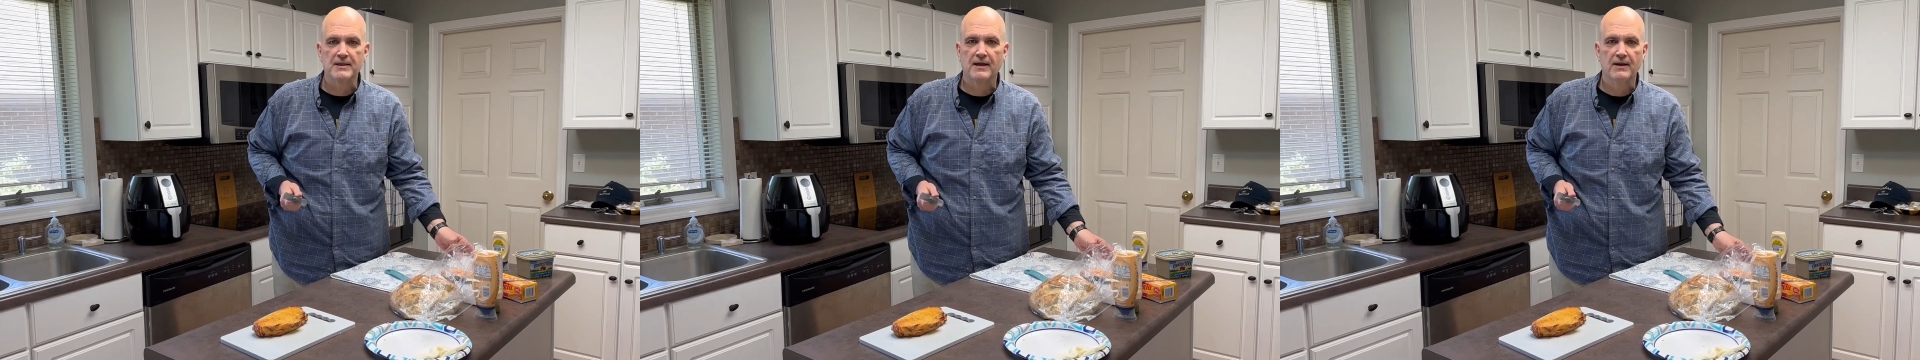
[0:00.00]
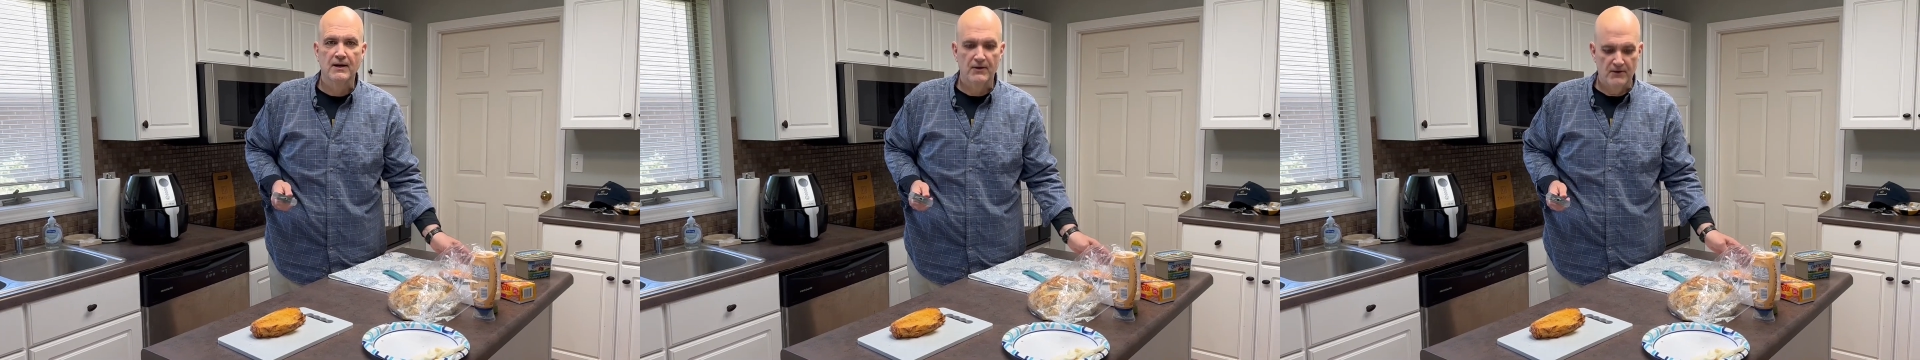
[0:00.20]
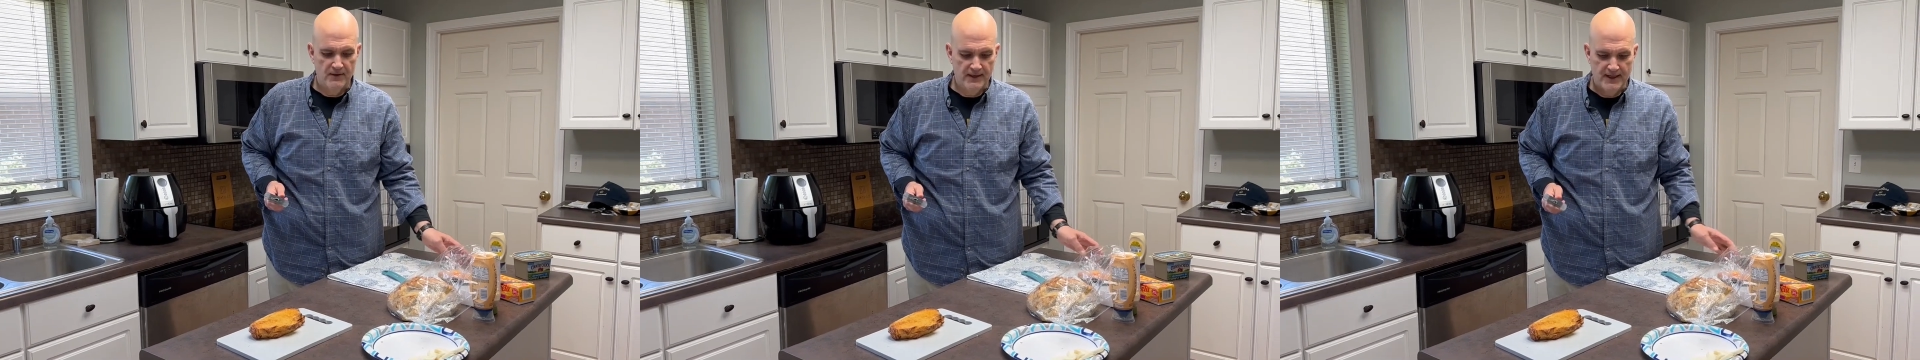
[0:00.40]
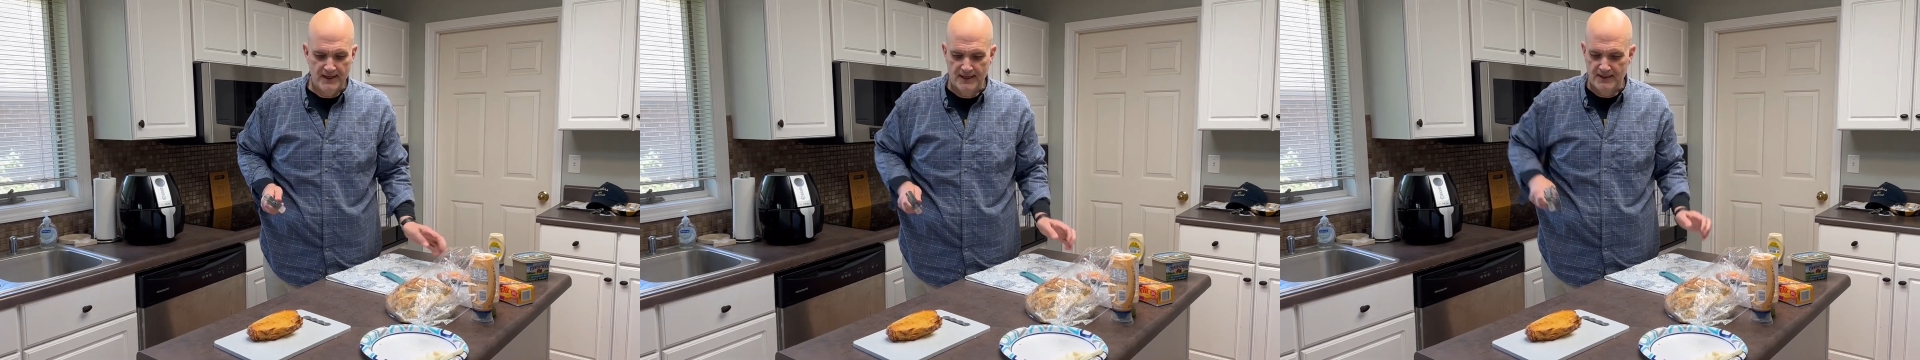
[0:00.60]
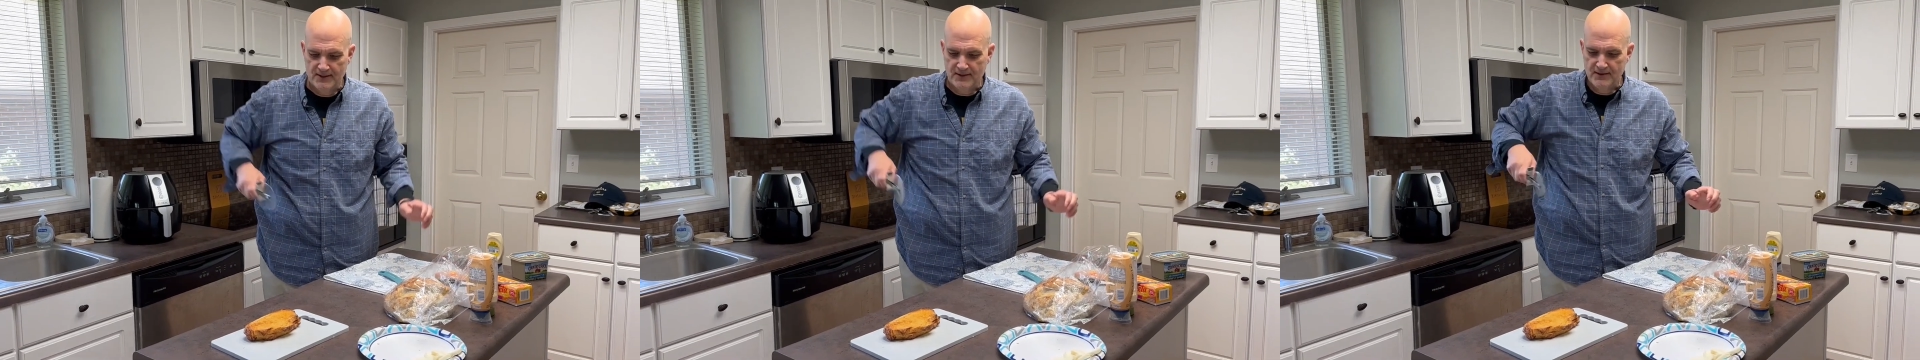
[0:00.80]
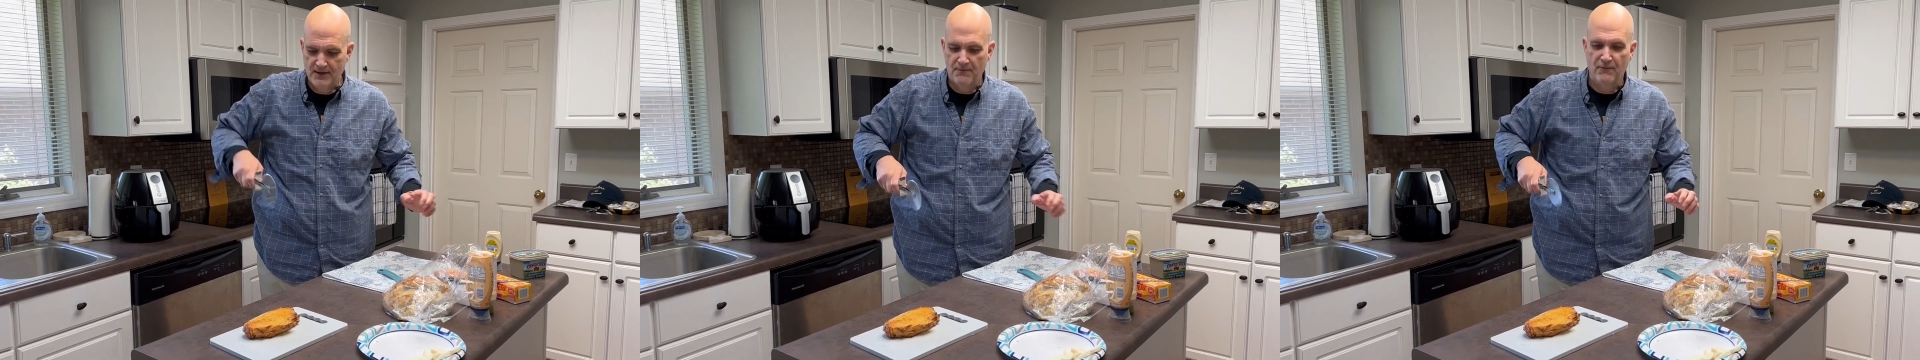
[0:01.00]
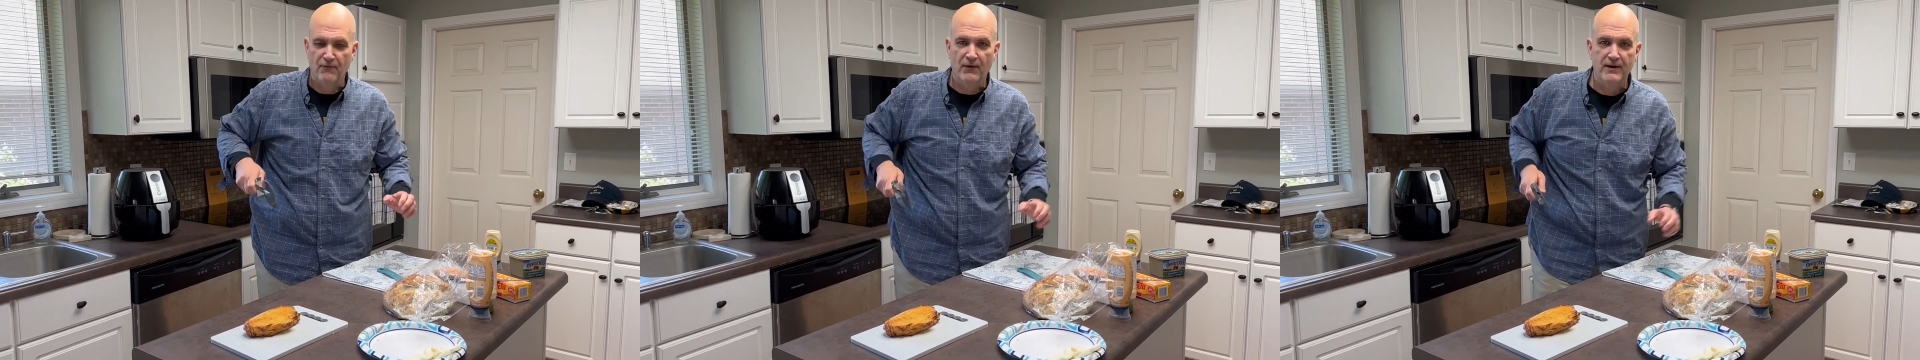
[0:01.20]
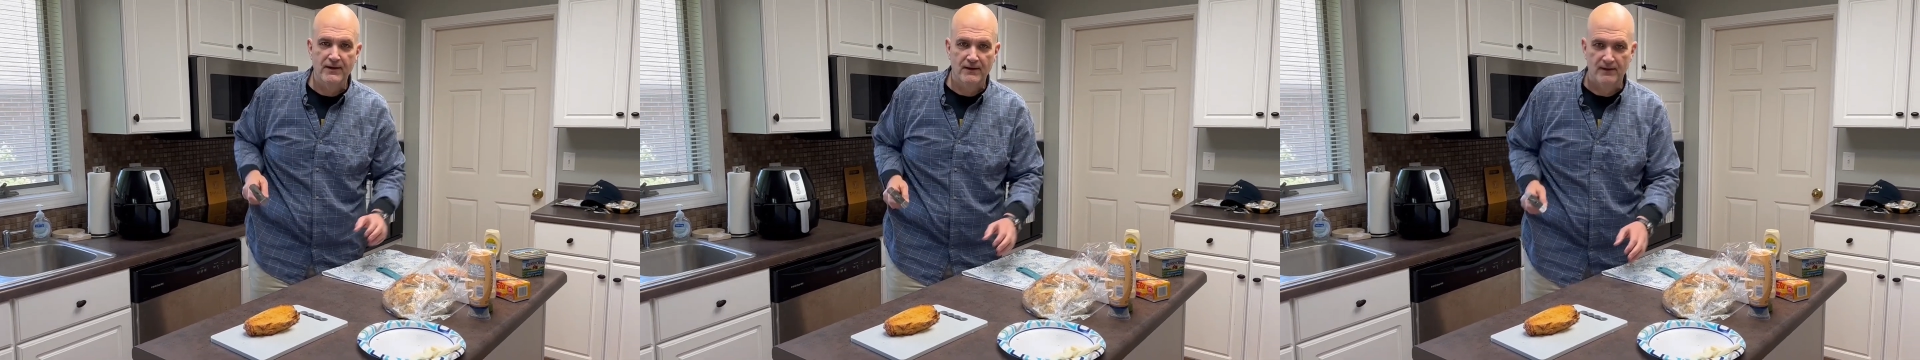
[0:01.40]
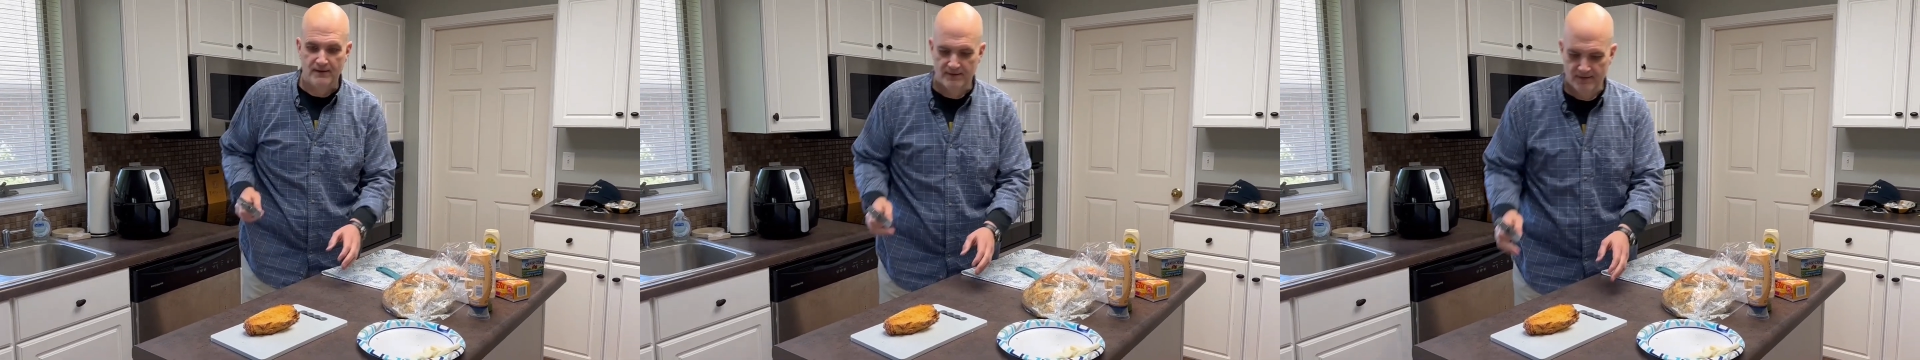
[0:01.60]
cutter again, just because I'm afraid to.